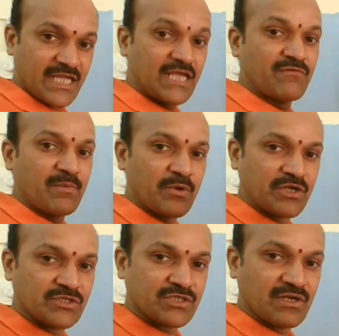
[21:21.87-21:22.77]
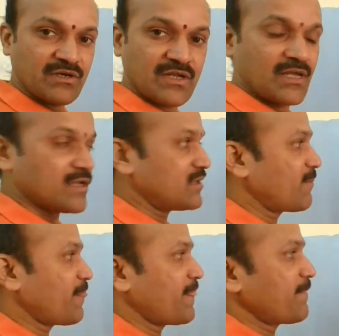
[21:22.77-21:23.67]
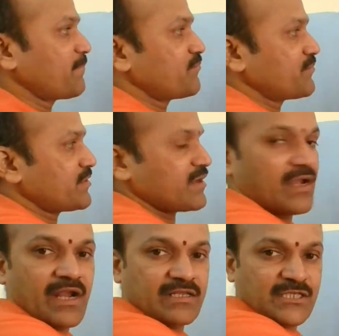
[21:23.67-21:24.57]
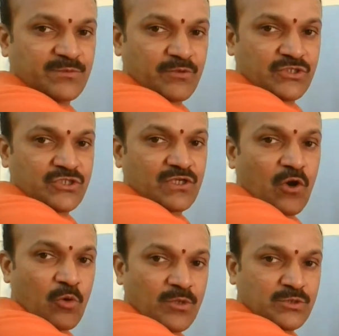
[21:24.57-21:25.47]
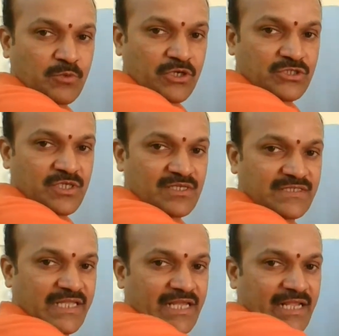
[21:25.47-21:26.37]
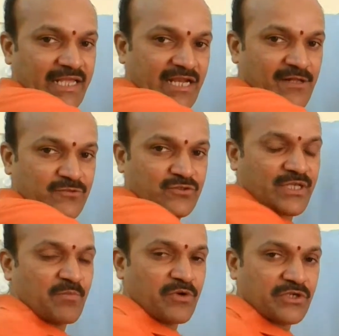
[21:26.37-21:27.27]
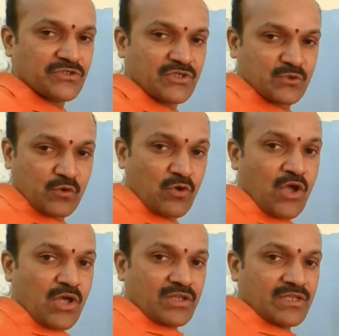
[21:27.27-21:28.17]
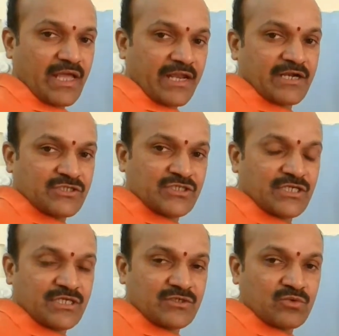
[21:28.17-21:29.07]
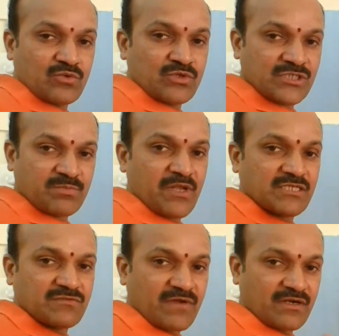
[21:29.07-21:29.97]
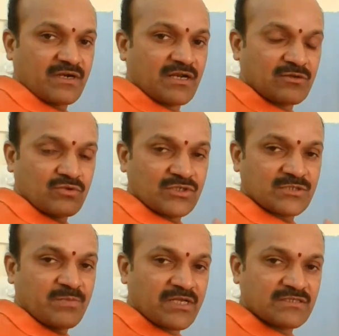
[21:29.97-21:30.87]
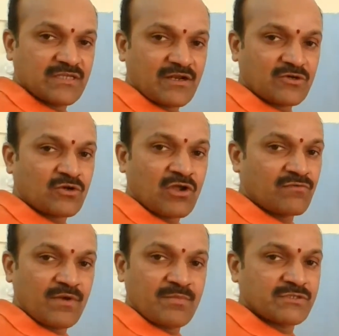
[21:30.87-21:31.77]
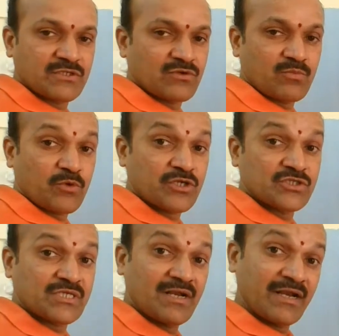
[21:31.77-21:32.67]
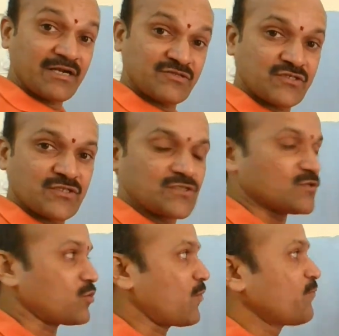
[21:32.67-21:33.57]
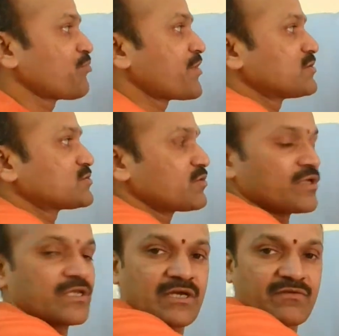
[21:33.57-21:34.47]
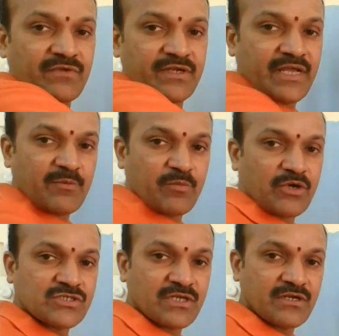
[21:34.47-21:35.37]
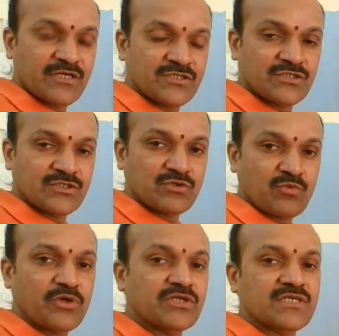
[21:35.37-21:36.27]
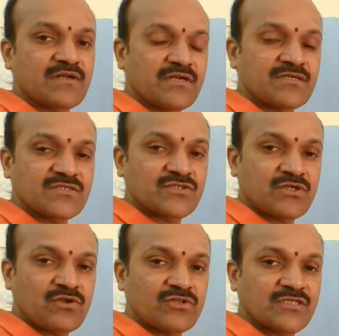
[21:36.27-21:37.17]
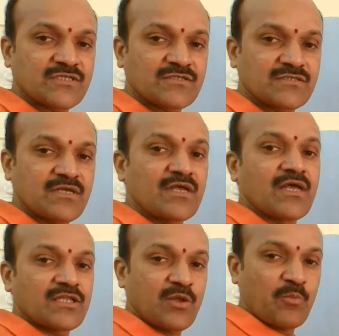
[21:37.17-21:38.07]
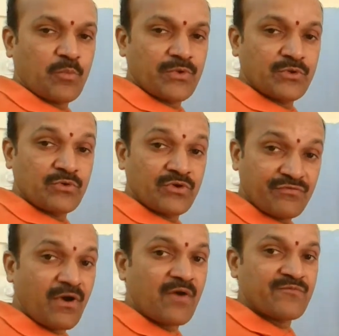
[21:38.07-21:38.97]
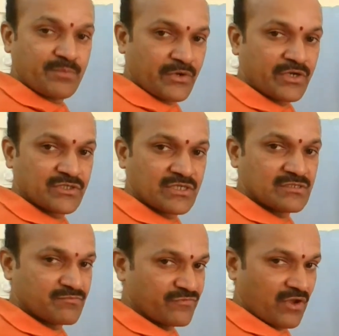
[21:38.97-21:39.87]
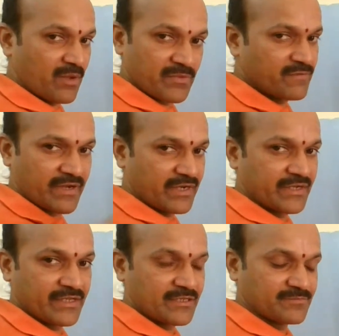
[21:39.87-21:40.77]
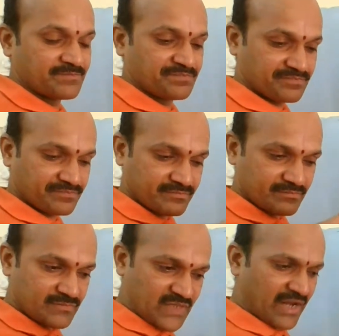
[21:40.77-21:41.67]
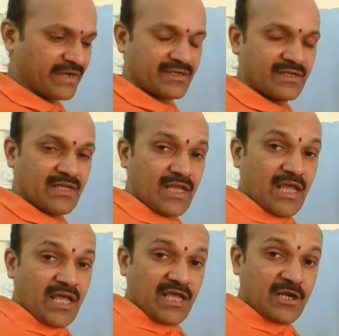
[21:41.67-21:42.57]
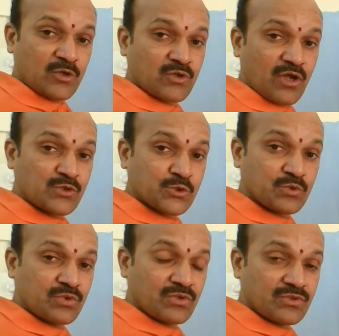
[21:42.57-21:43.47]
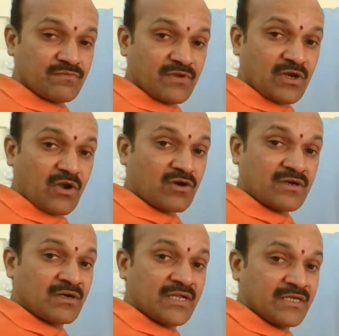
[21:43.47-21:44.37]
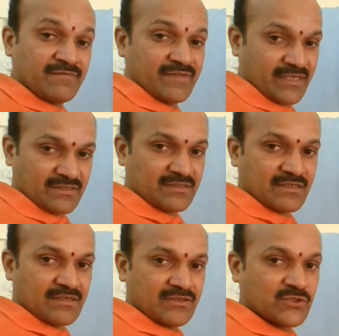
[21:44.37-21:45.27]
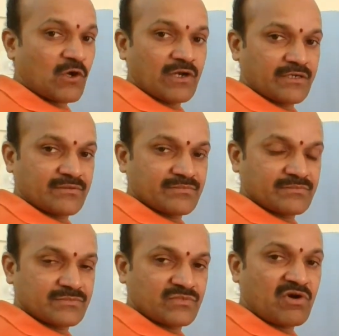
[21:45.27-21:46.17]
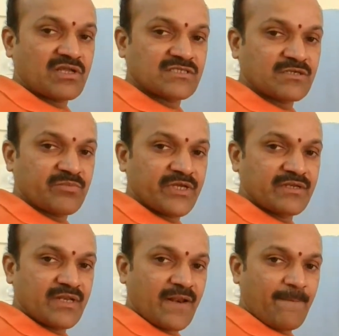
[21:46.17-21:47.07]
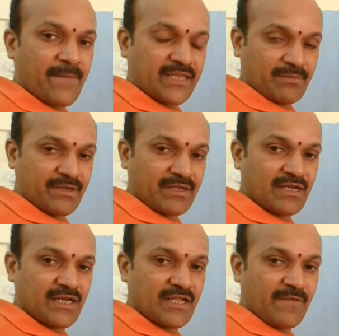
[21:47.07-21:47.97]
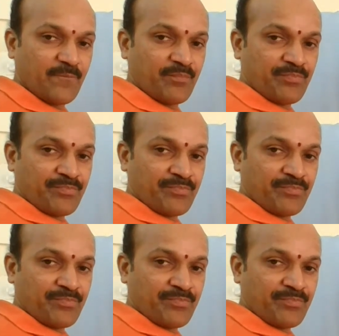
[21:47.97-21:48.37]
Equipotential. At this position, how much potential is there? Here also same potential. So the energy to displace work done to displace the electron will be zero. Potential energy is zero. So here we take potential energy zero. Potential energy zero in the sense the uniform potential phenomena we are taking. And electron should will not leave that solid. What does it mean mathematically?